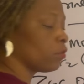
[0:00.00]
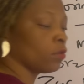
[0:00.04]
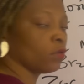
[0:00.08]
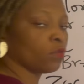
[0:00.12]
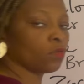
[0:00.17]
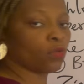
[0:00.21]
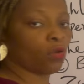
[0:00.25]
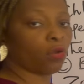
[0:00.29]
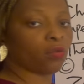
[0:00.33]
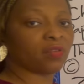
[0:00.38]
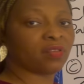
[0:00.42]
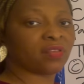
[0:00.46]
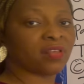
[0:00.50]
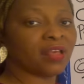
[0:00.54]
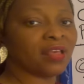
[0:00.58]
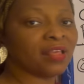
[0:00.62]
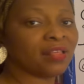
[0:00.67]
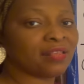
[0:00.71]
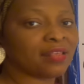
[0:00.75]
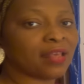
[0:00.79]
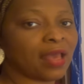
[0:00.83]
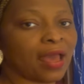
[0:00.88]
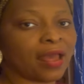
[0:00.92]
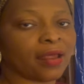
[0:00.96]
So
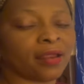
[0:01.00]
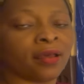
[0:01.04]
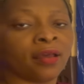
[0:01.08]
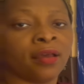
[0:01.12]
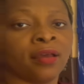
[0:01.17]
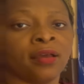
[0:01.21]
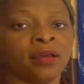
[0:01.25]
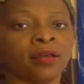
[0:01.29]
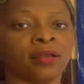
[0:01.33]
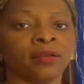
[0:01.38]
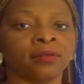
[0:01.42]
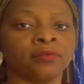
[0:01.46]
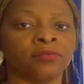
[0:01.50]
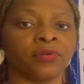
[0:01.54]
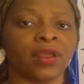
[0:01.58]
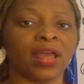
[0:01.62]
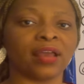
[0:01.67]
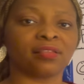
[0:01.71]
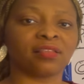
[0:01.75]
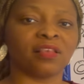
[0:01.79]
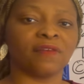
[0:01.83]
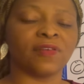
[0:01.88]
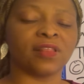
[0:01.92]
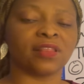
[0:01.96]
since their
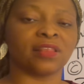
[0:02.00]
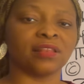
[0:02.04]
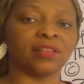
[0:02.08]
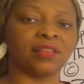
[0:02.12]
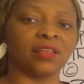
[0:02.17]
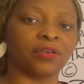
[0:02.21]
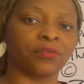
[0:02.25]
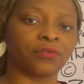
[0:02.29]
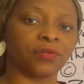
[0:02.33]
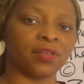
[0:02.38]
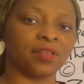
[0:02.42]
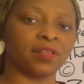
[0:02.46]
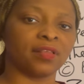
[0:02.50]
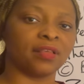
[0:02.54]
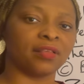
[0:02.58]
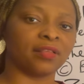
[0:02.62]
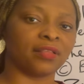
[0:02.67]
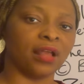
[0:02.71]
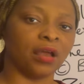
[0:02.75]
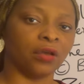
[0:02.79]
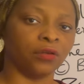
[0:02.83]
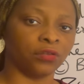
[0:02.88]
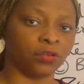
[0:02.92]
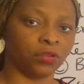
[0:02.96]
reactivity decreases
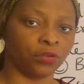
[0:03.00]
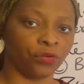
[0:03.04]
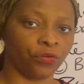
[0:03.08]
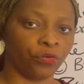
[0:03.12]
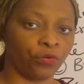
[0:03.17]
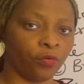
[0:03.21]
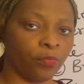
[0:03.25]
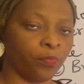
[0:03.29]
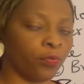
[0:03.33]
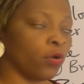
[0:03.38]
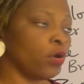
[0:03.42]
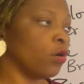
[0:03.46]
down the group,